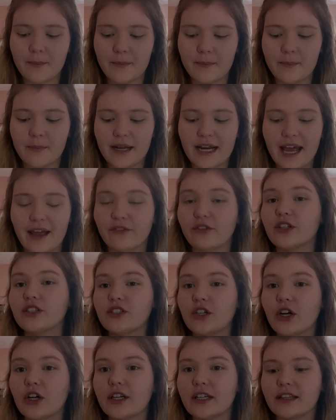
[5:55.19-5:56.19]
but every
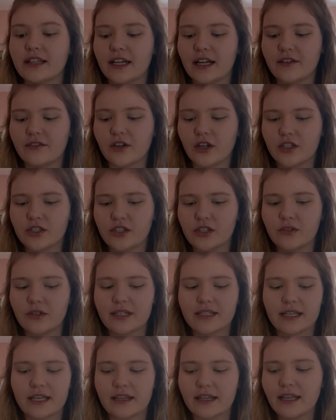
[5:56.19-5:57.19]
Target that I've gone to,
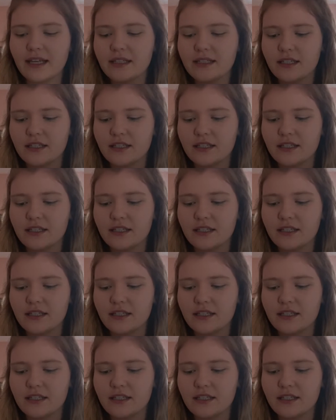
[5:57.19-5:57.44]
because I think it's